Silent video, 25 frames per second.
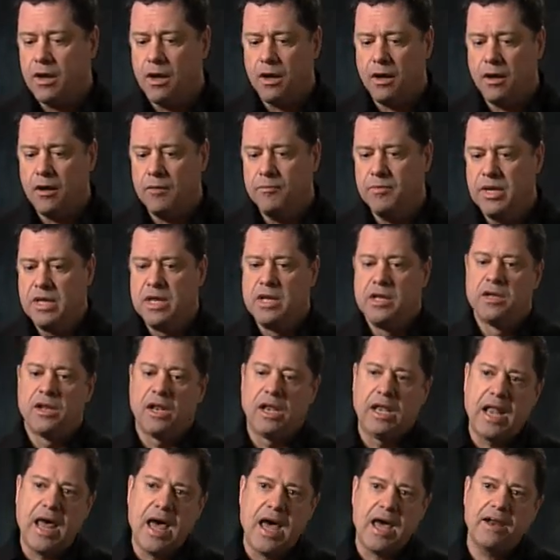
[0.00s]
a
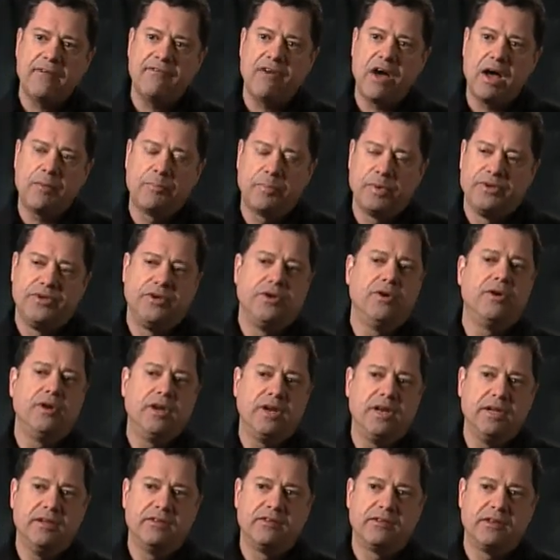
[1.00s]
lot of
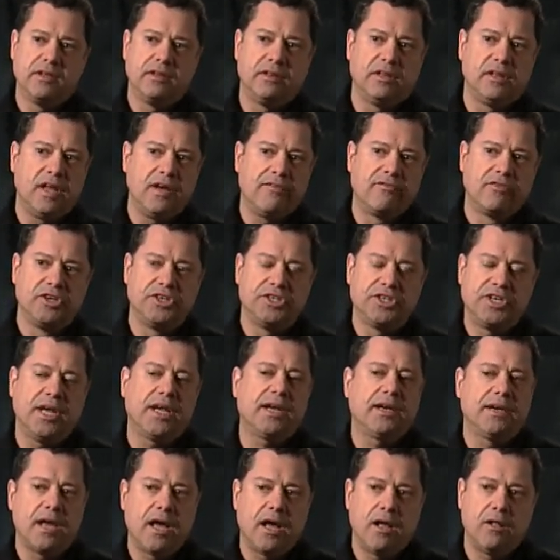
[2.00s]
opportunities to leverage
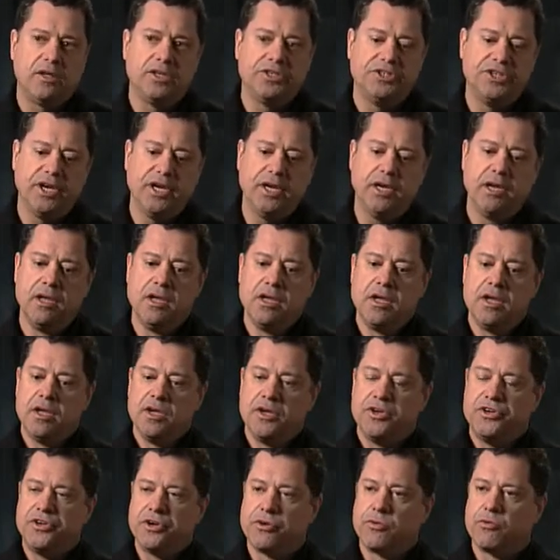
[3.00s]
technology
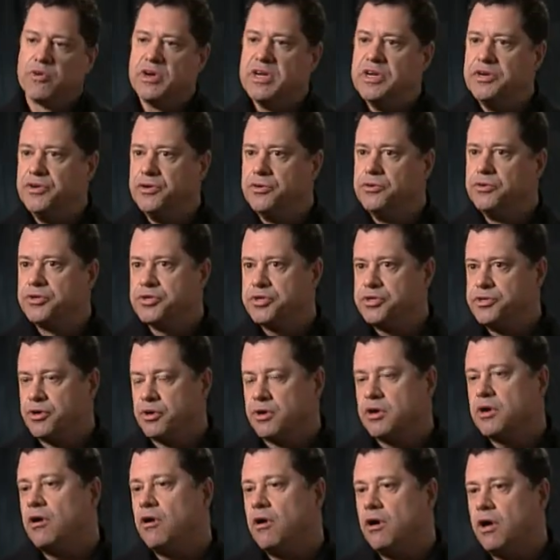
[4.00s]
to reduce
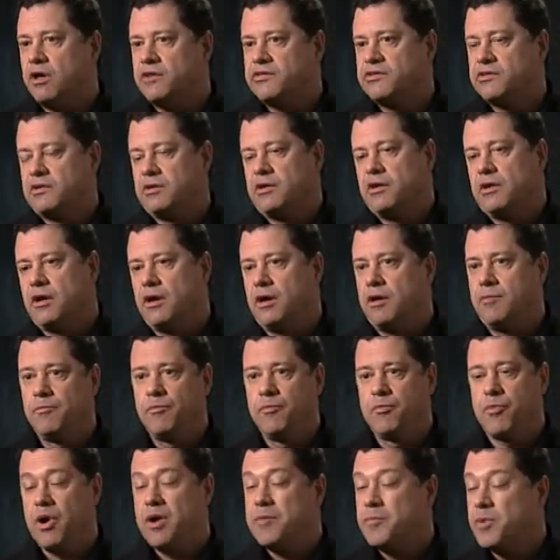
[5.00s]
your cost,
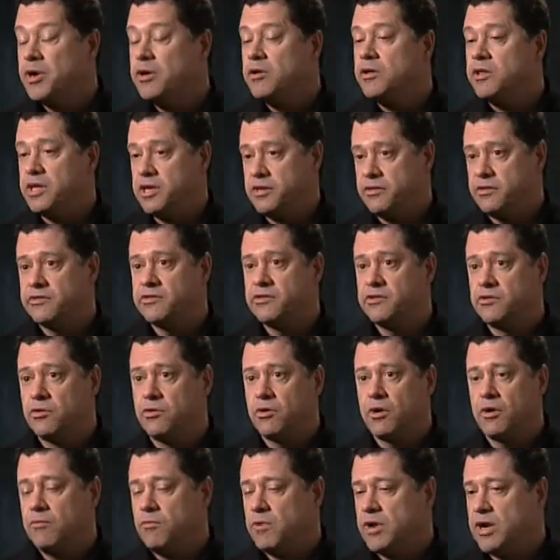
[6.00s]
primarily in the
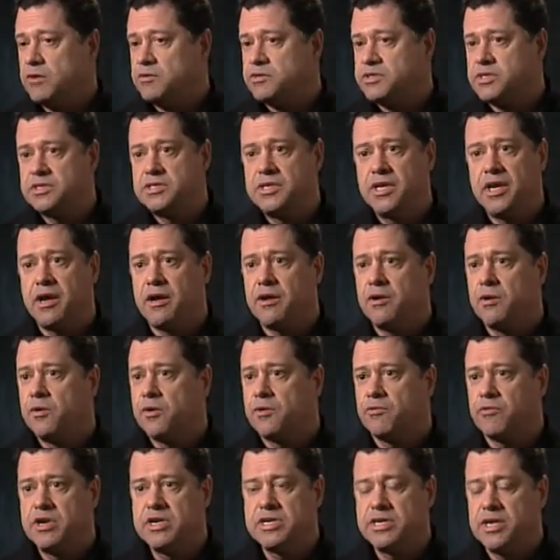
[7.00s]
store. When I was a CIO
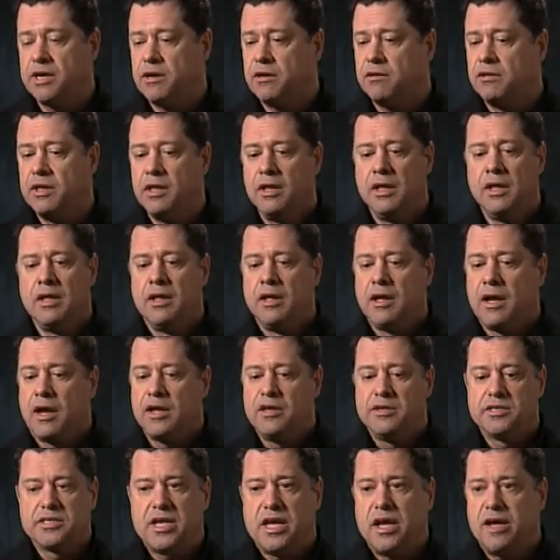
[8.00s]
in retail,
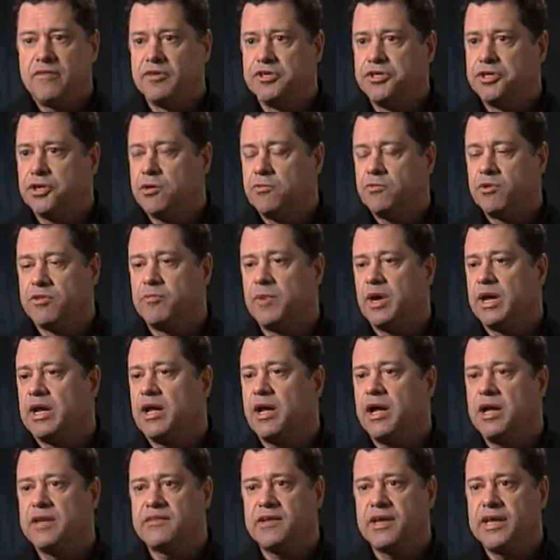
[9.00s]
I used to have a joke with my
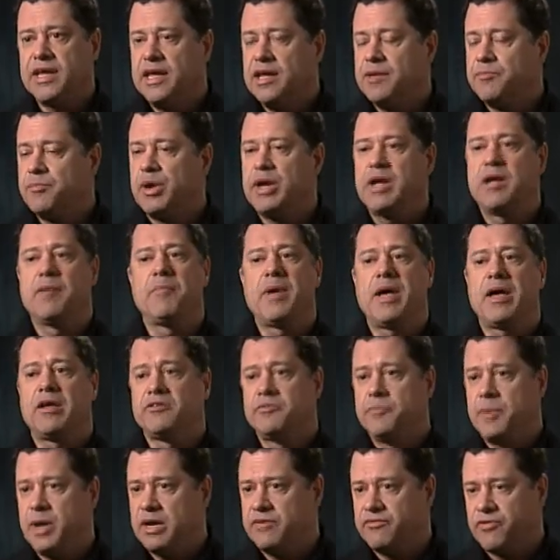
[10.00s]
guys: I can't buy a
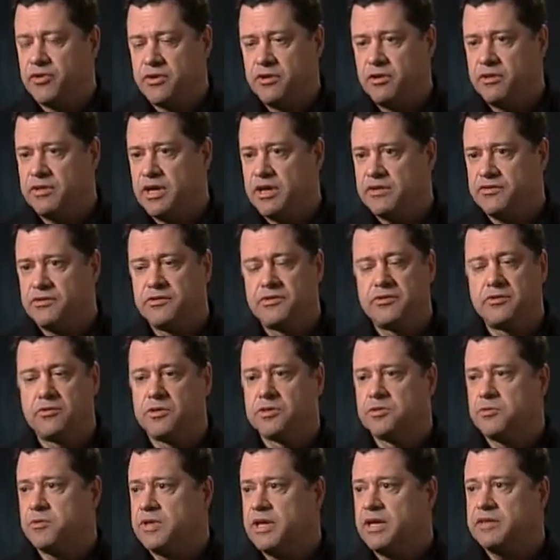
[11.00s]
mouse pad for 2,000
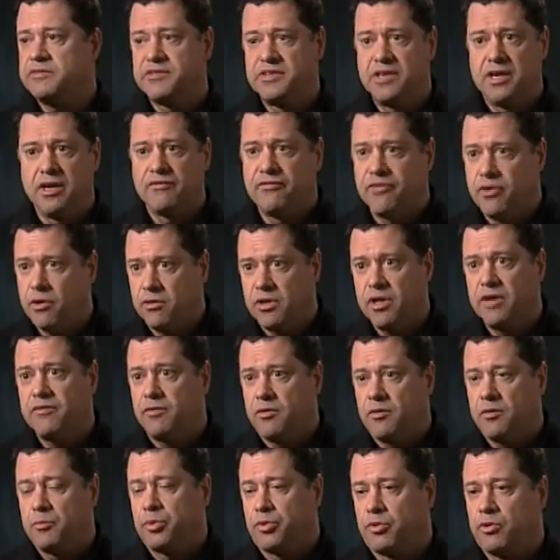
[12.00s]
stores without CFO
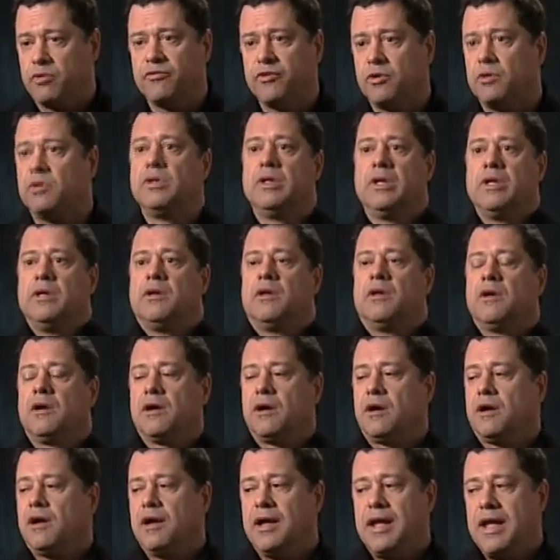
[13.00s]
level approval.
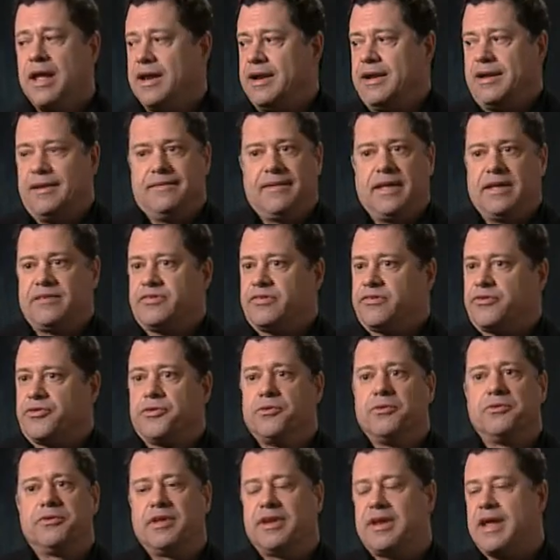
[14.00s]
That's
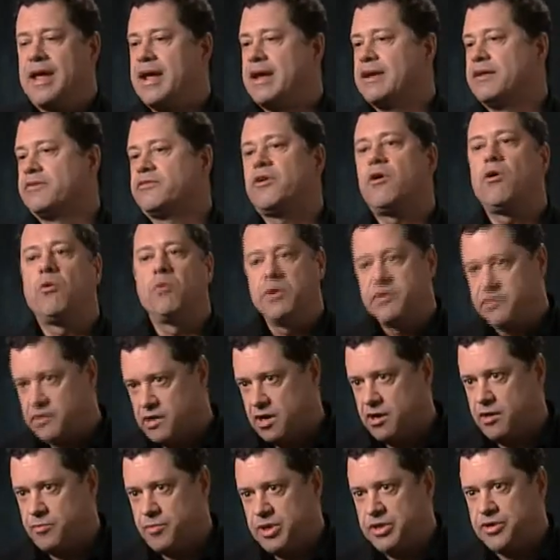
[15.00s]
true today, and it's always
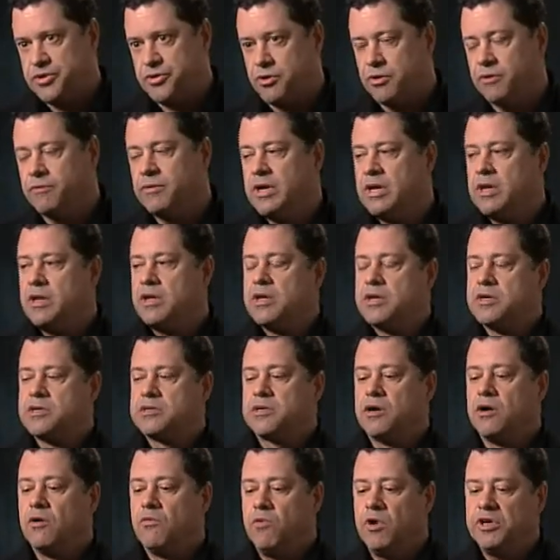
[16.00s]
going to be true.
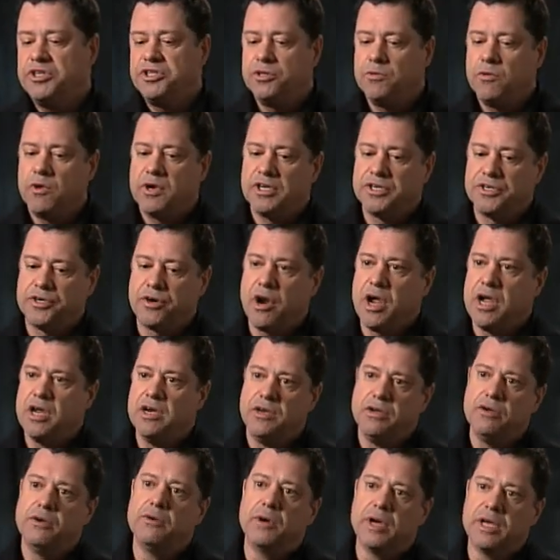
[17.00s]
So what you want to try
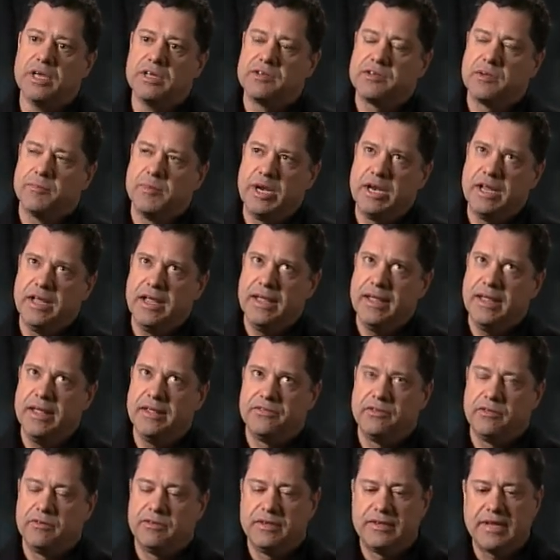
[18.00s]
and do is, I mean,
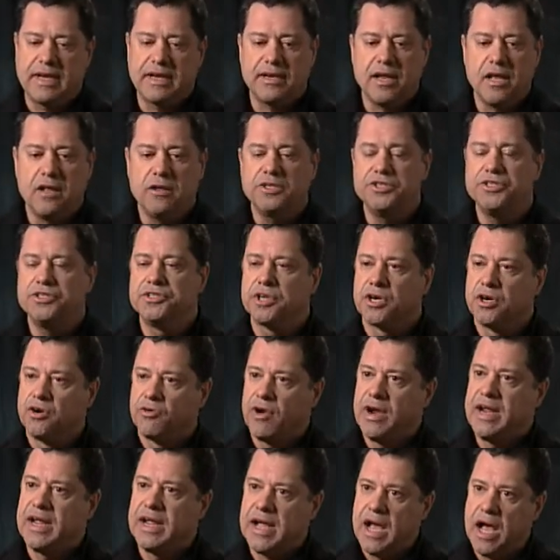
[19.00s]
technology is a
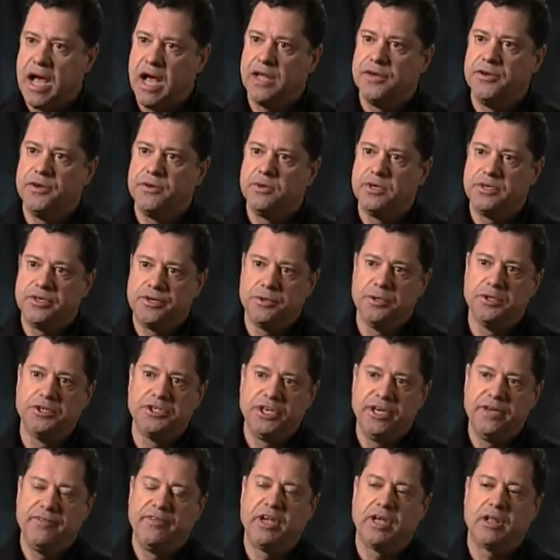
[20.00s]
great conduit to
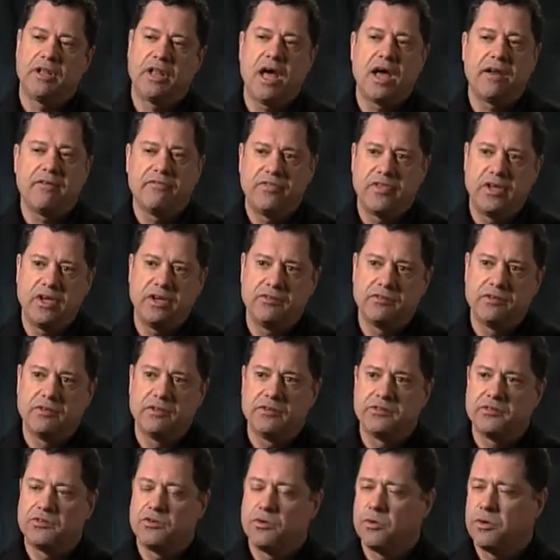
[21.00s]
achieving a lot of things in
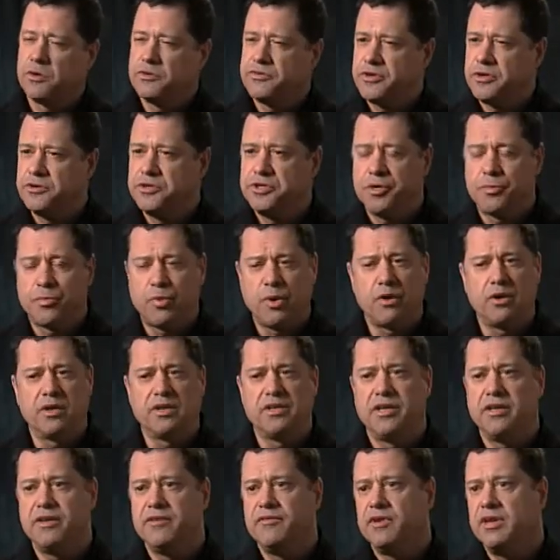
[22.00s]
the store: associate
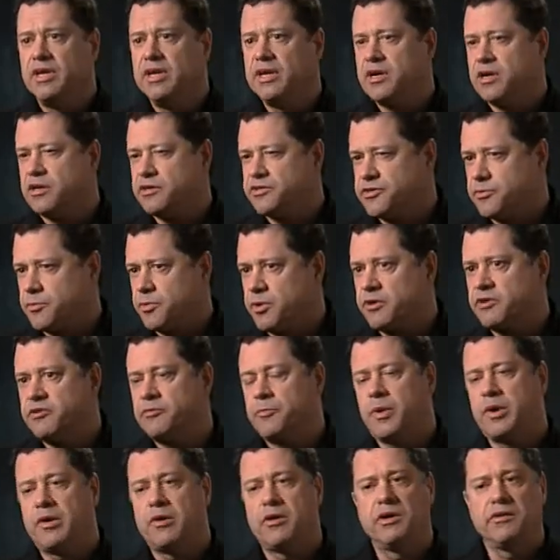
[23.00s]
productivity, customer
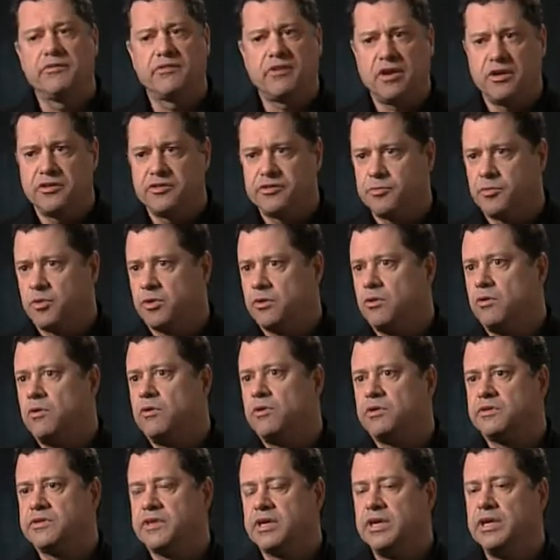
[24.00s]
experience, customer
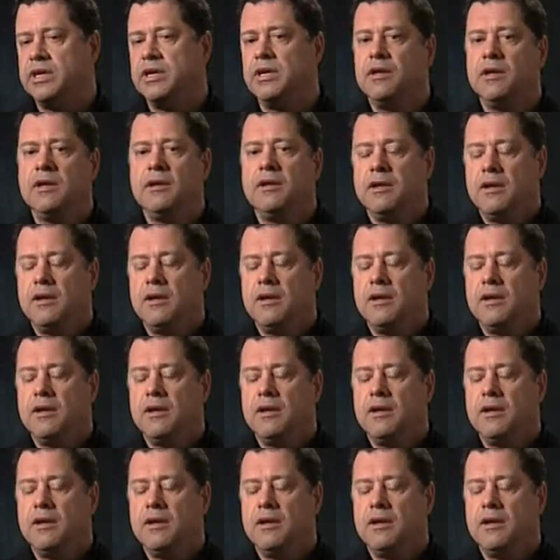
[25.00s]
loyalty.